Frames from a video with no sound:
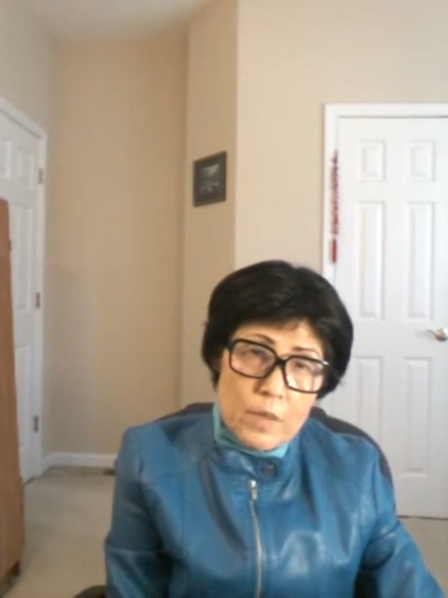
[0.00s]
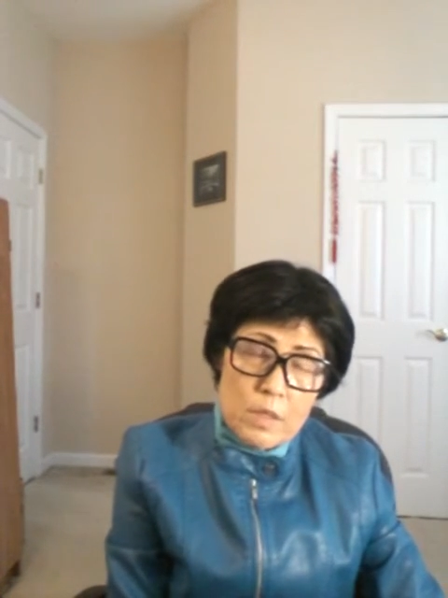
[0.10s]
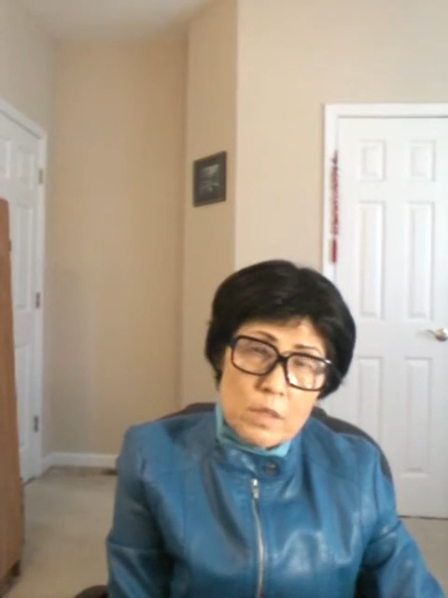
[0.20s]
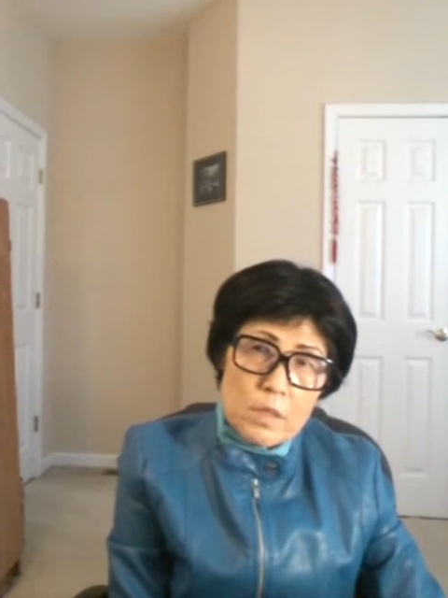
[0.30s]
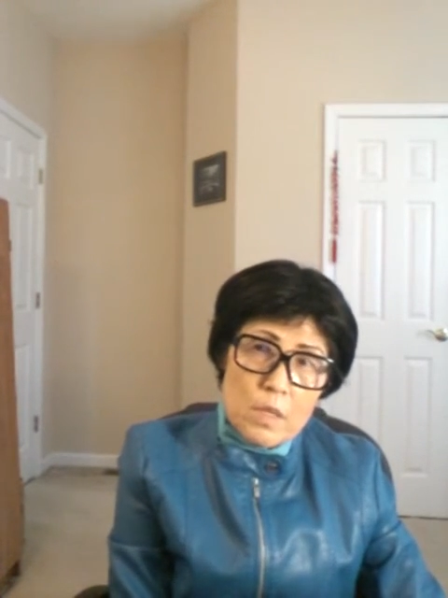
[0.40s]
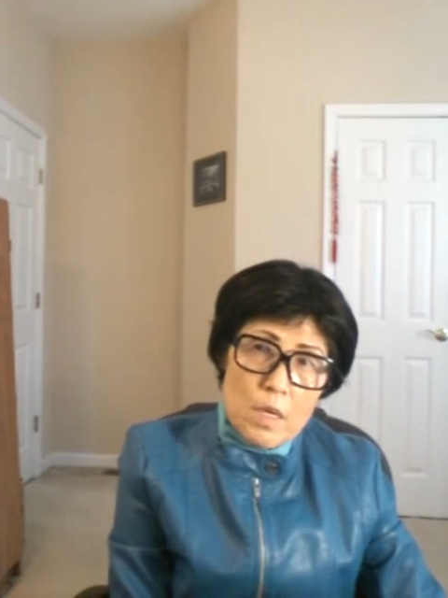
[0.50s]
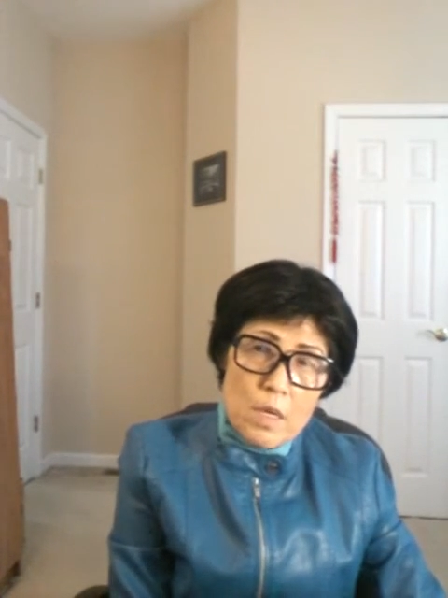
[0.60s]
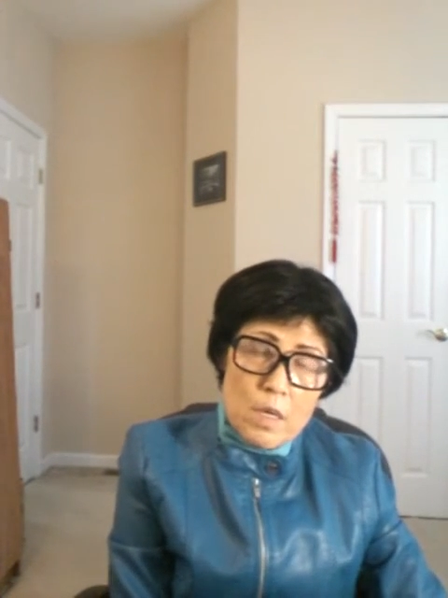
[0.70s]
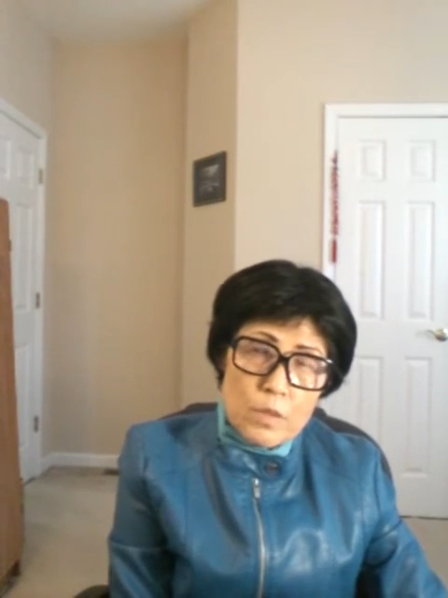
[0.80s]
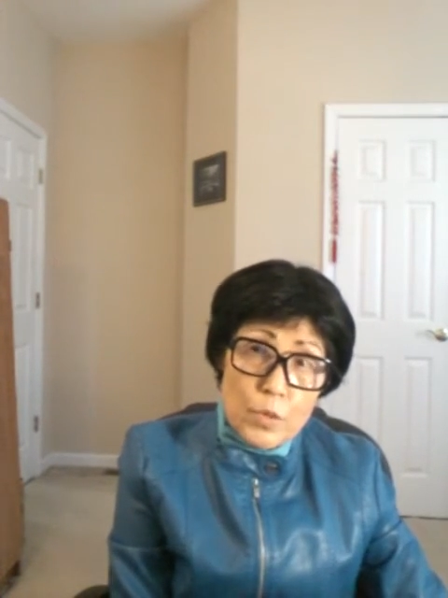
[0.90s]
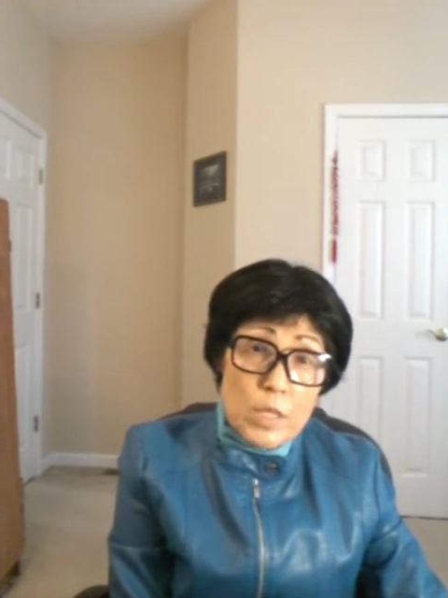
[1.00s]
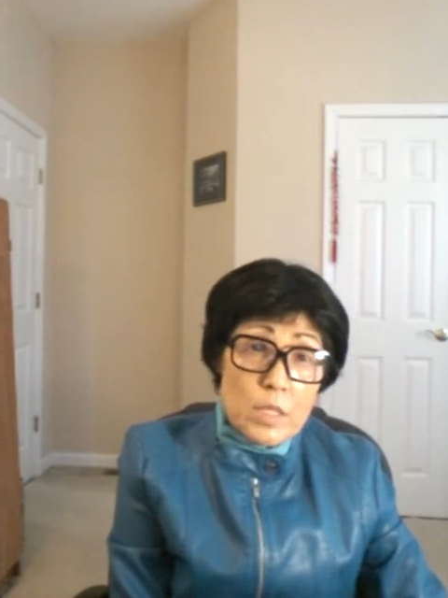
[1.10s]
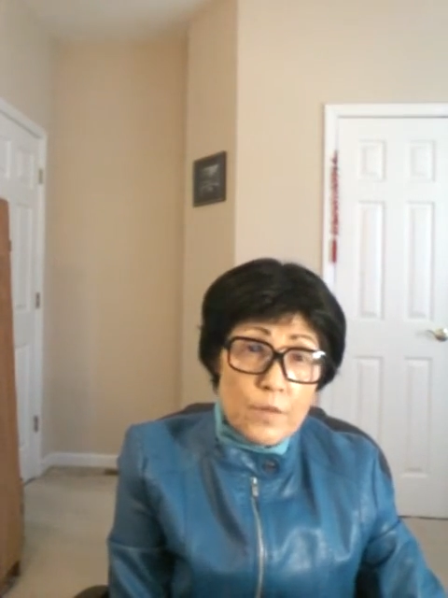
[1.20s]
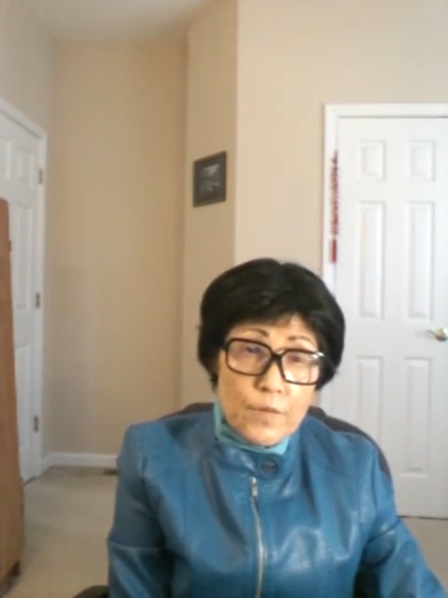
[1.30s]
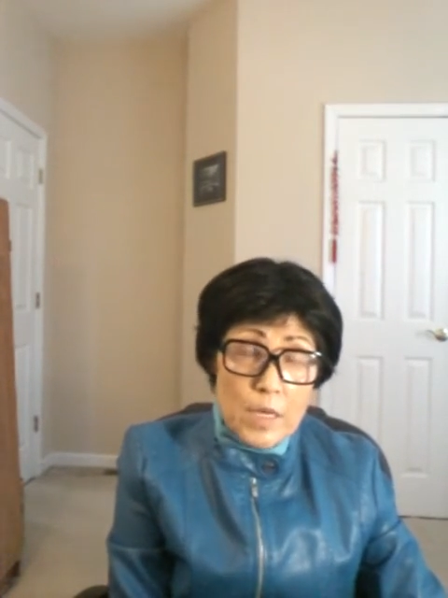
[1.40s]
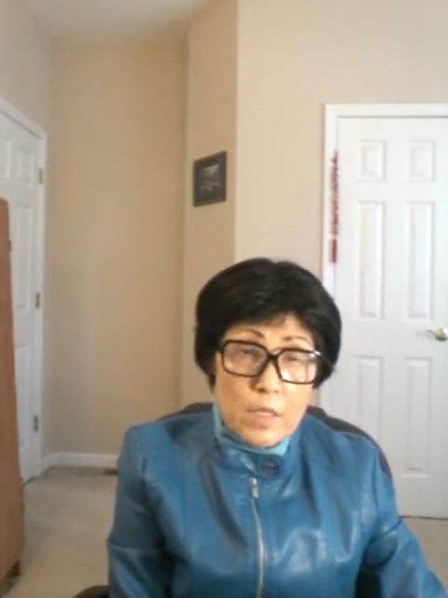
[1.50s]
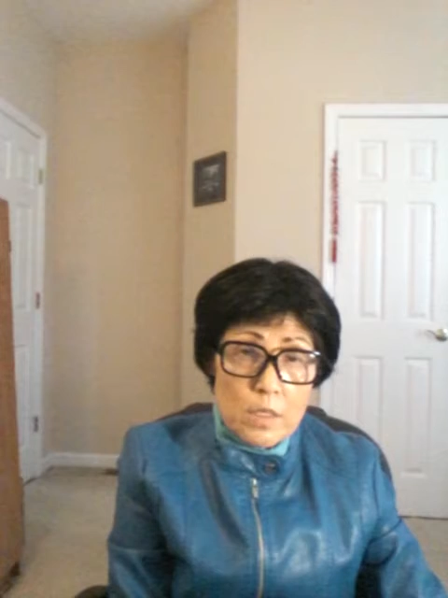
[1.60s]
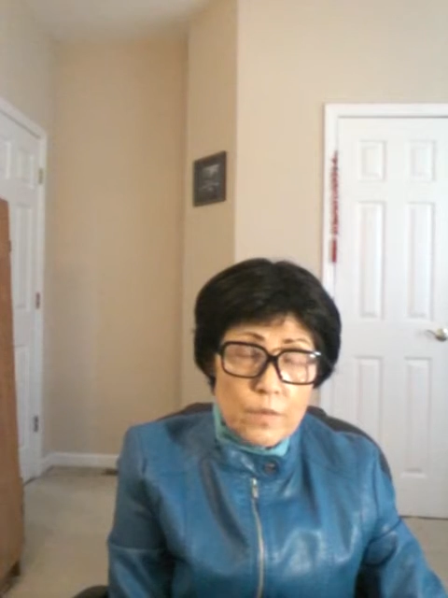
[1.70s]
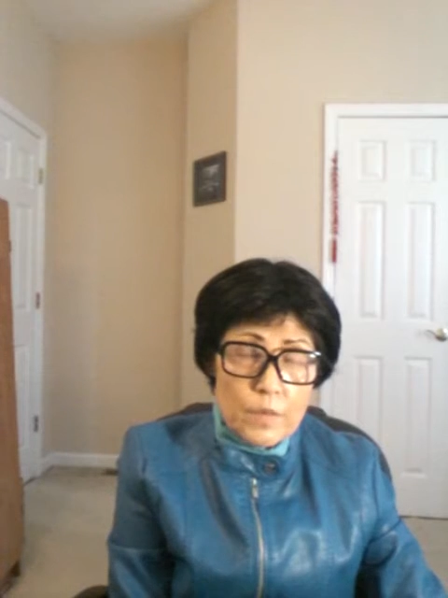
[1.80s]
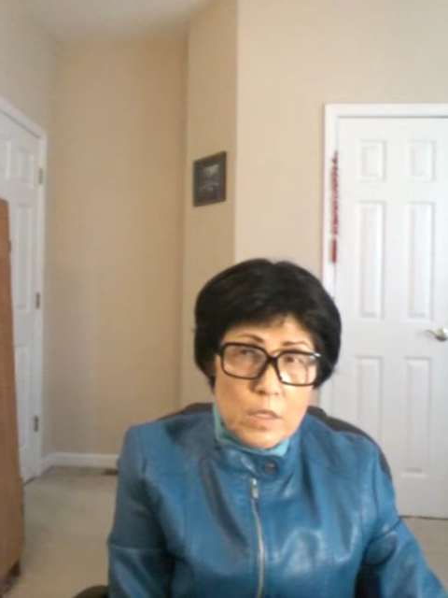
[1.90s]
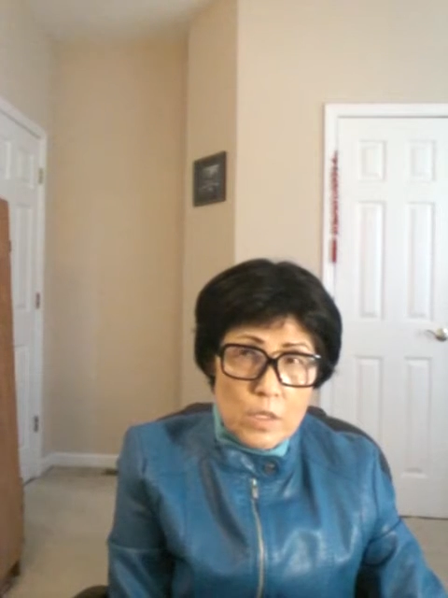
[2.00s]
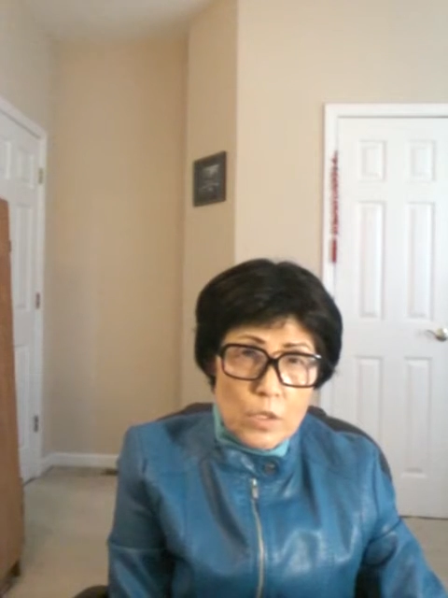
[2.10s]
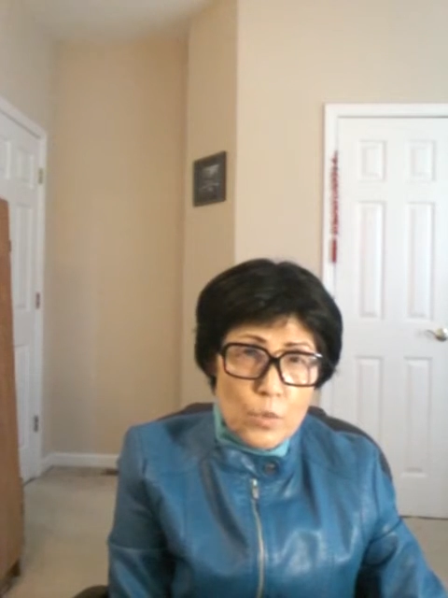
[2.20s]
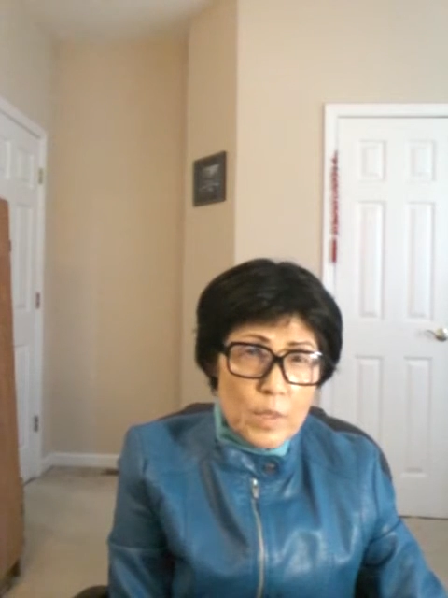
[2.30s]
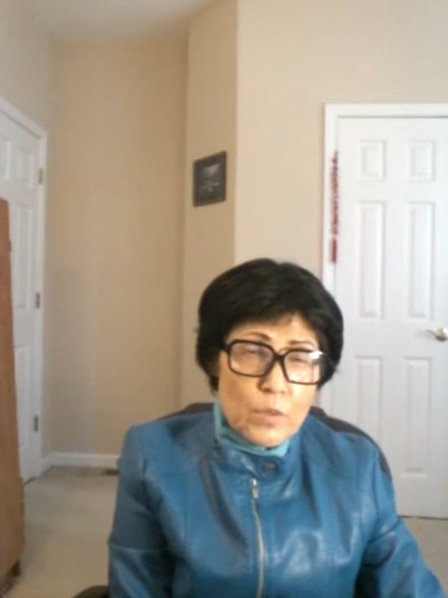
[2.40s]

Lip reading: this risk factor of the syncope.